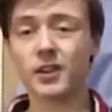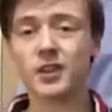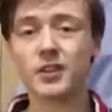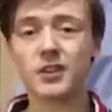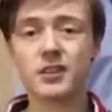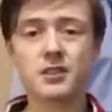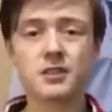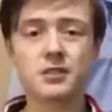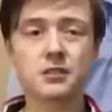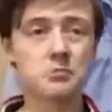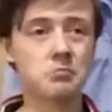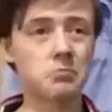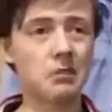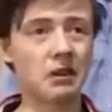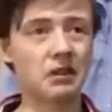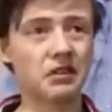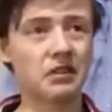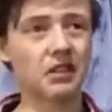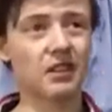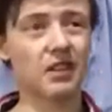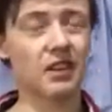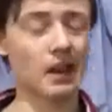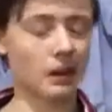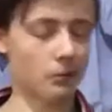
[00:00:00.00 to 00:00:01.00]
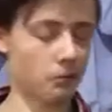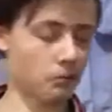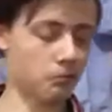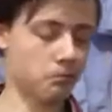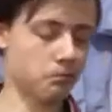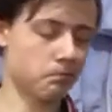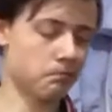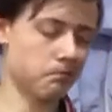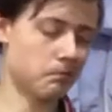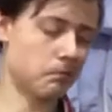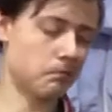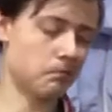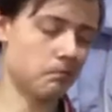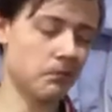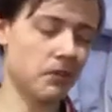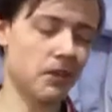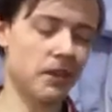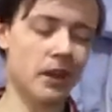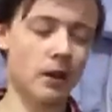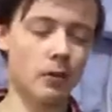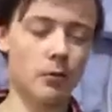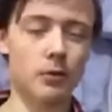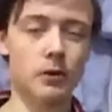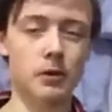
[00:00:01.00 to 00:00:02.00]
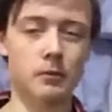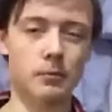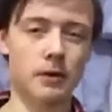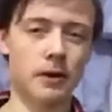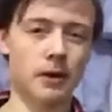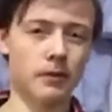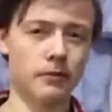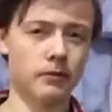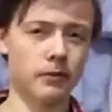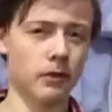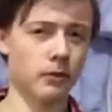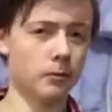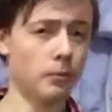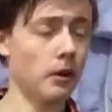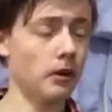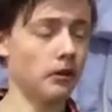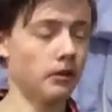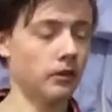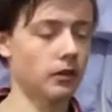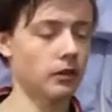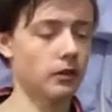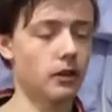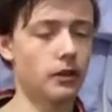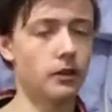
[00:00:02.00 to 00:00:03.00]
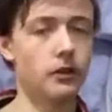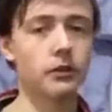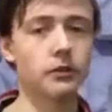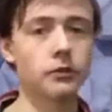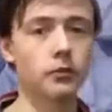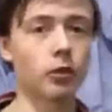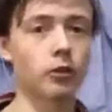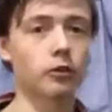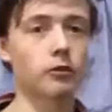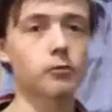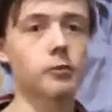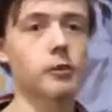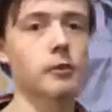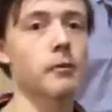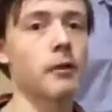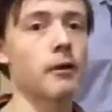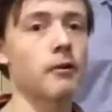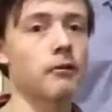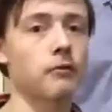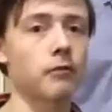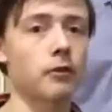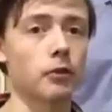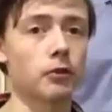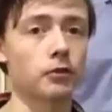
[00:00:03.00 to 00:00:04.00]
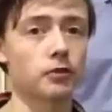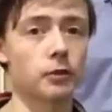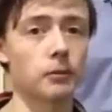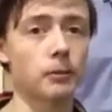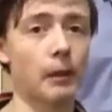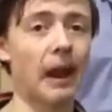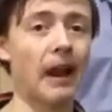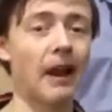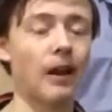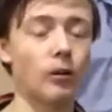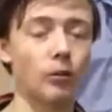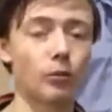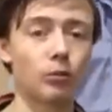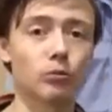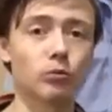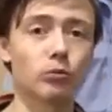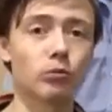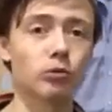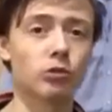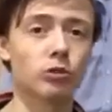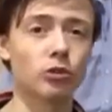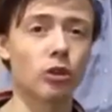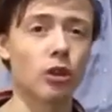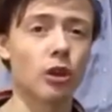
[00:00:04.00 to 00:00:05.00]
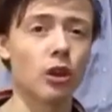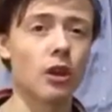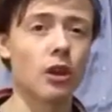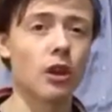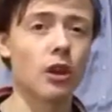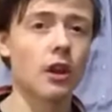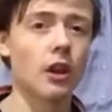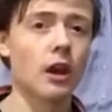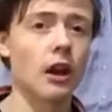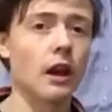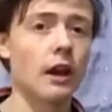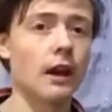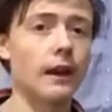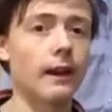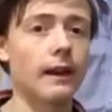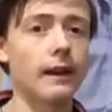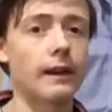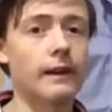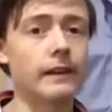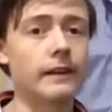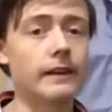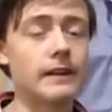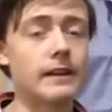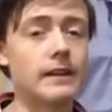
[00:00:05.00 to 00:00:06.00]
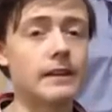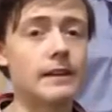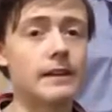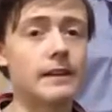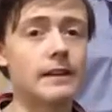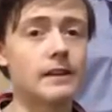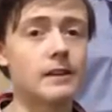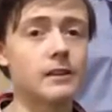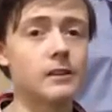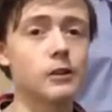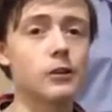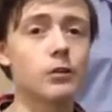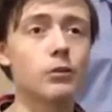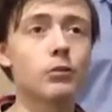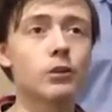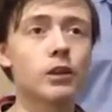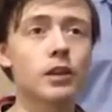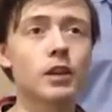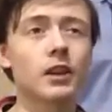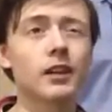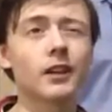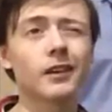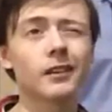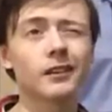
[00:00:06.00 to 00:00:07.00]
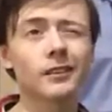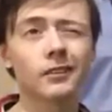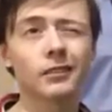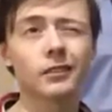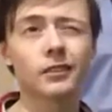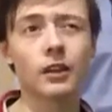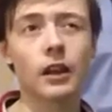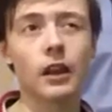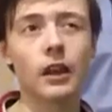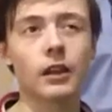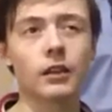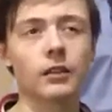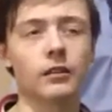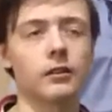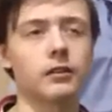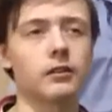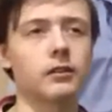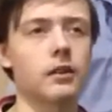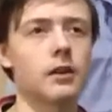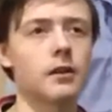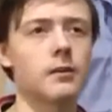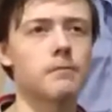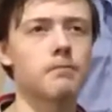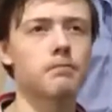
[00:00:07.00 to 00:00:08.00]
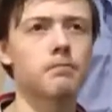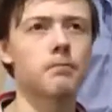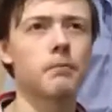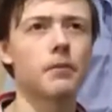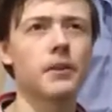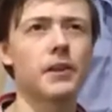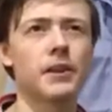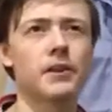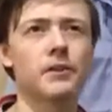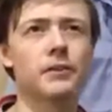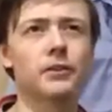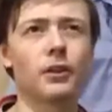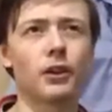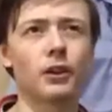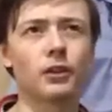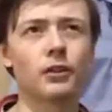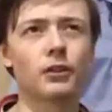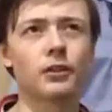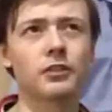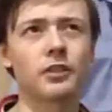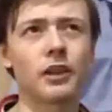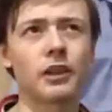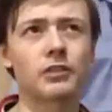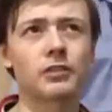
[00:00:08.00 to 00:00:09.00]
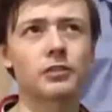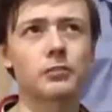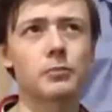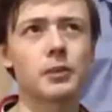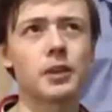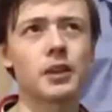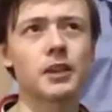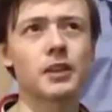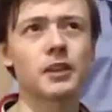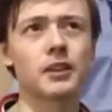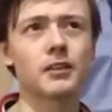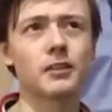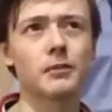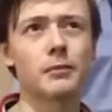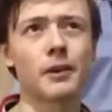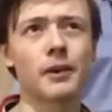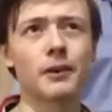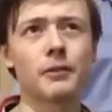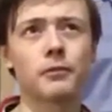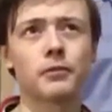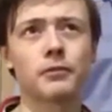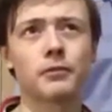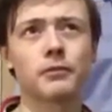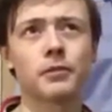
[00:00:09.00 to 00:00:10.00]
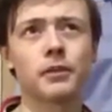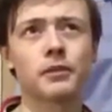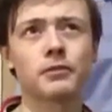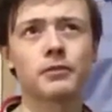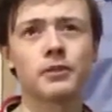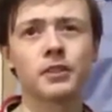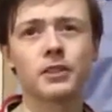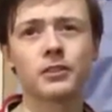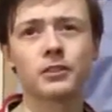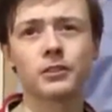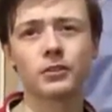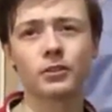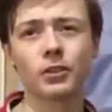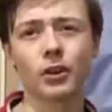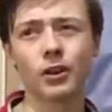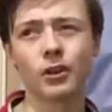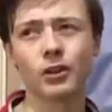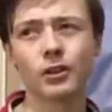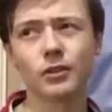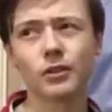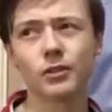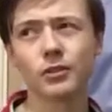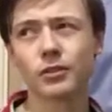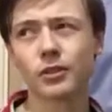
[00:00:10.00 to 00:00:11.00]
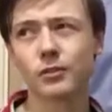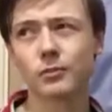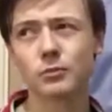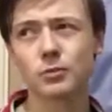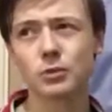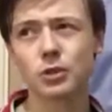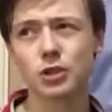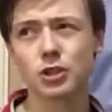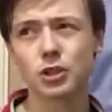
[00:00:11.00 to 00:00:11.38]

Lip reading: you basically get what you pay for. Basically, this cost me about £40. In UK, in dollars, estimated about $50.